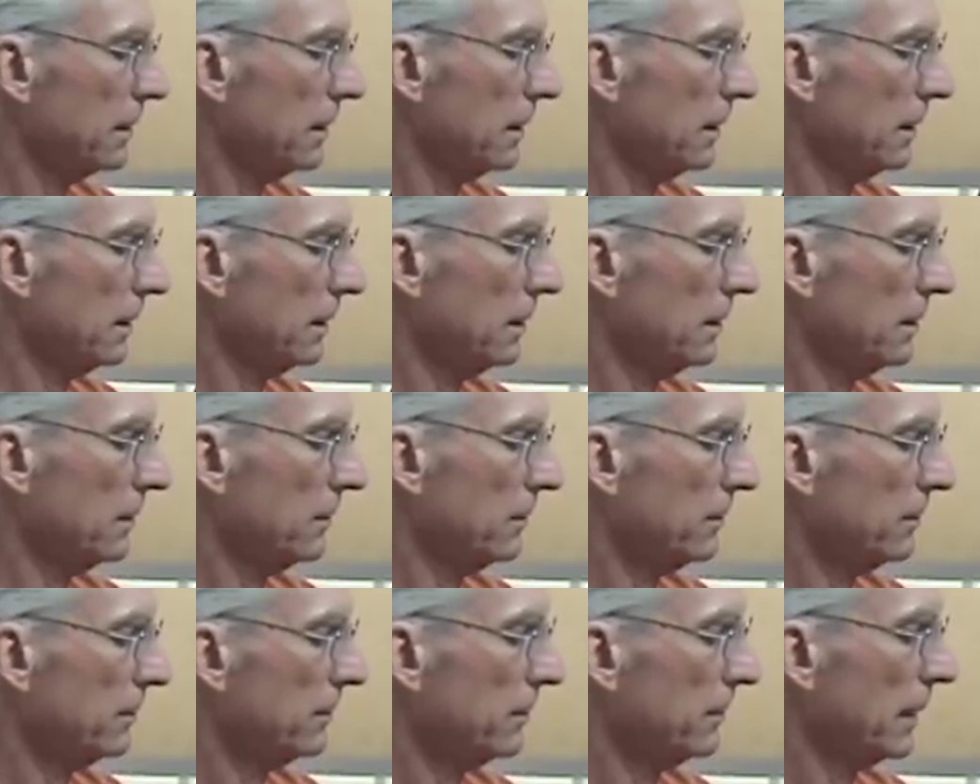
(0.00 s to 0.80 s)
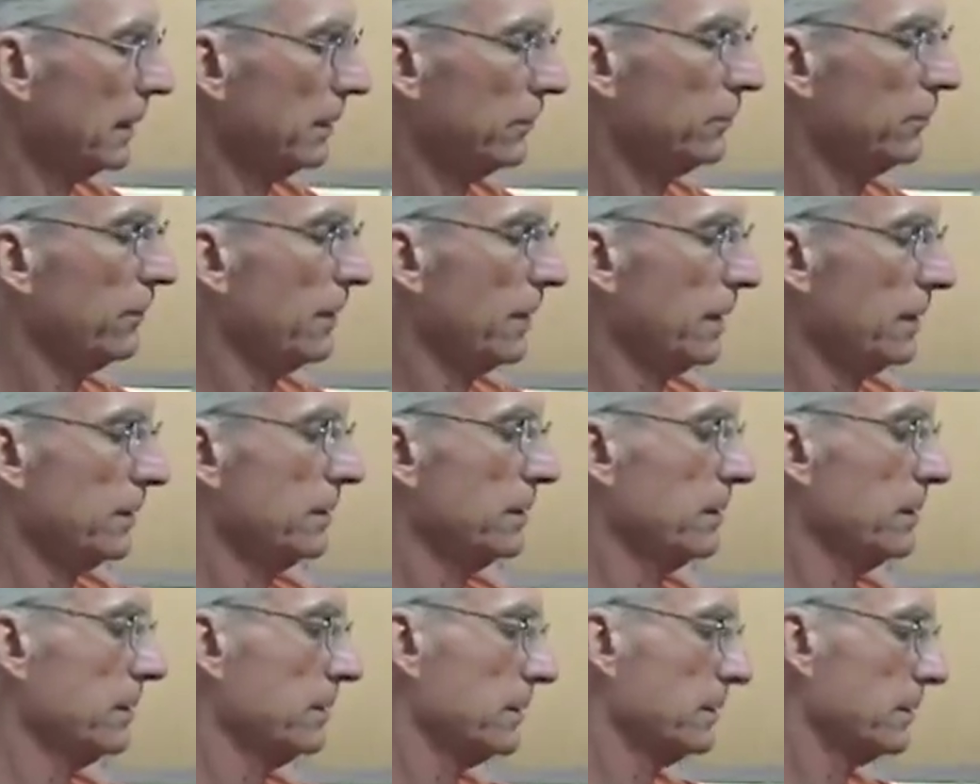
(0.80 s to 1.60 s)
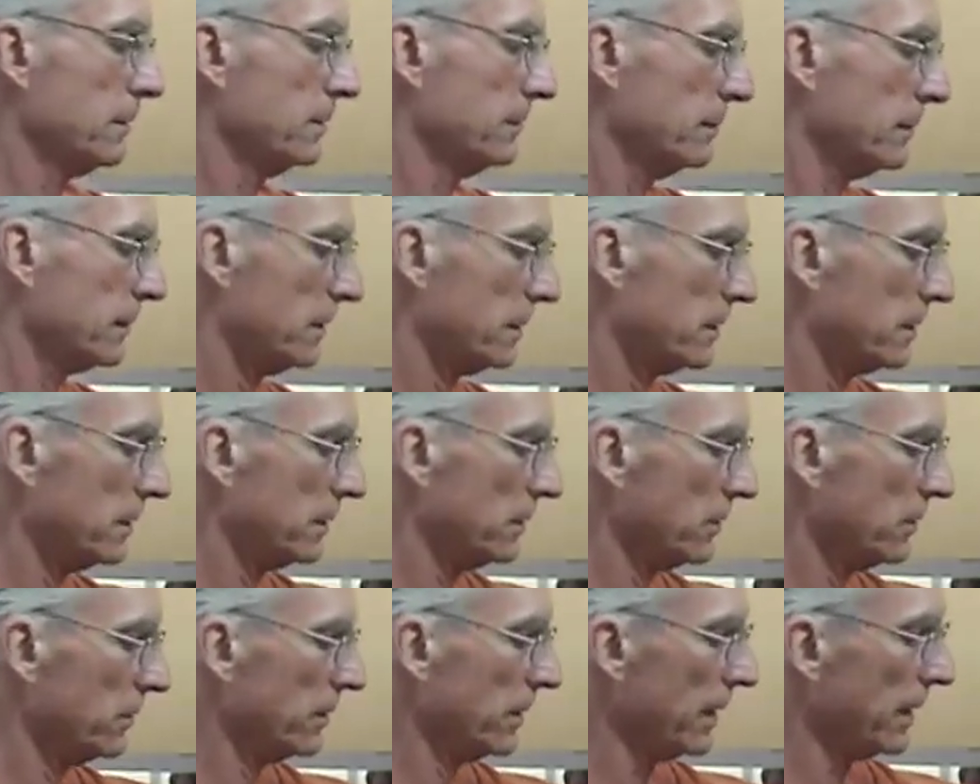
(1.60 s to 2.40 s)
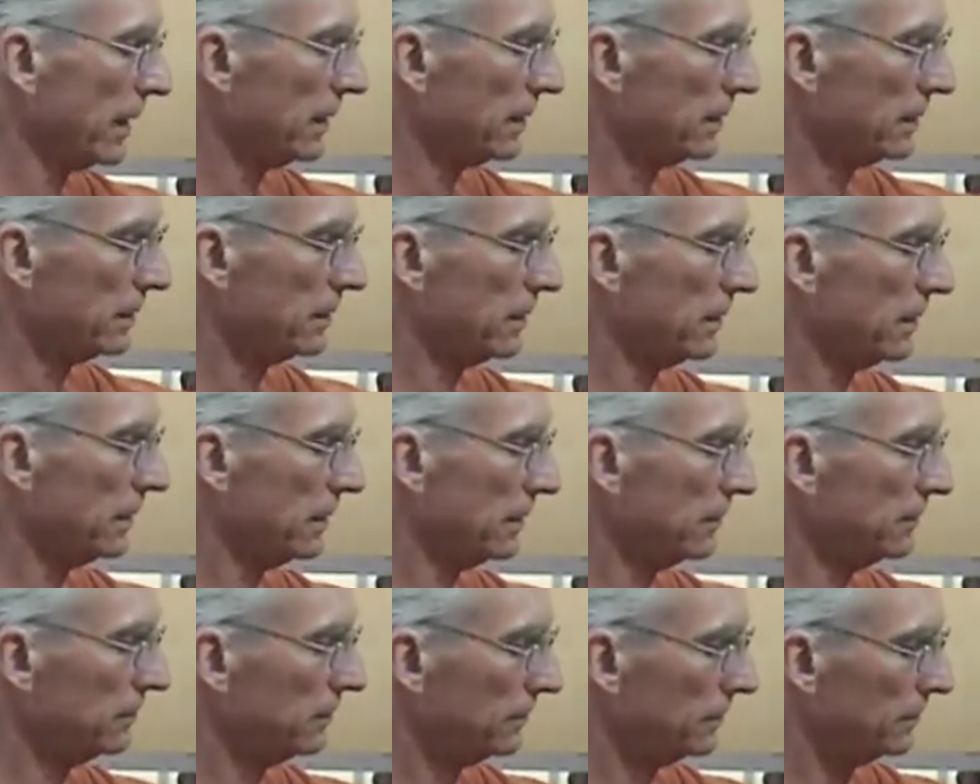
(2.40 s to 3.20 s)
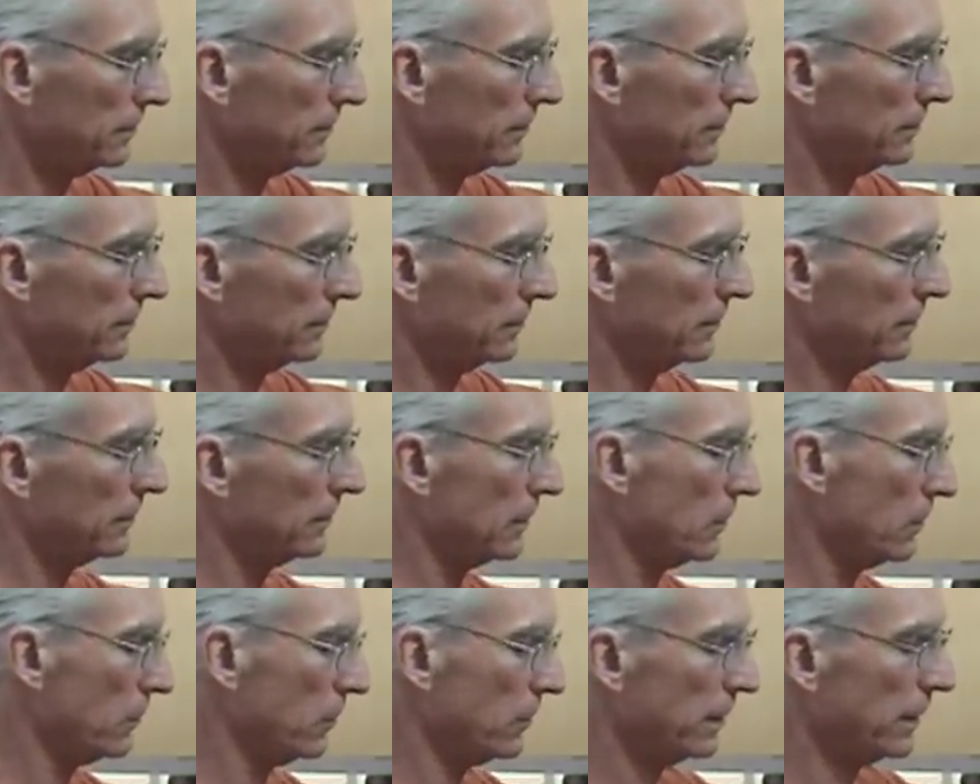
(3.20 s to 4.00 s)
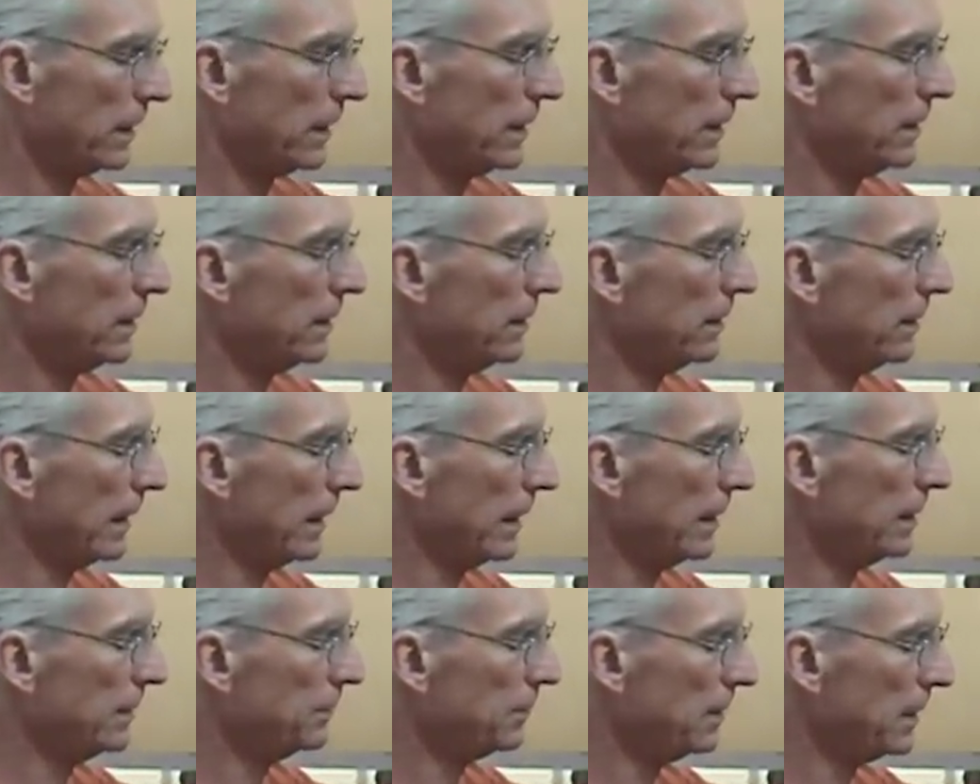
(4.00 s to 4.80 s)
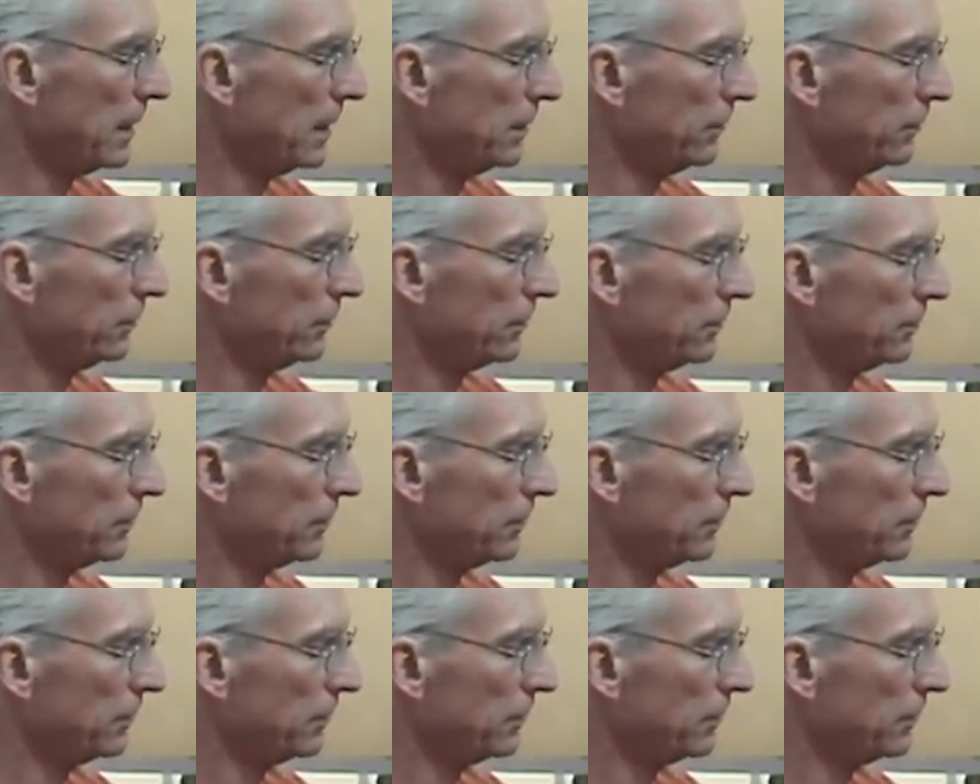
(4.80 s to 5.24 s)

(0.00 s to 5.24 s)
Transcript: that's fine to do that with any piece.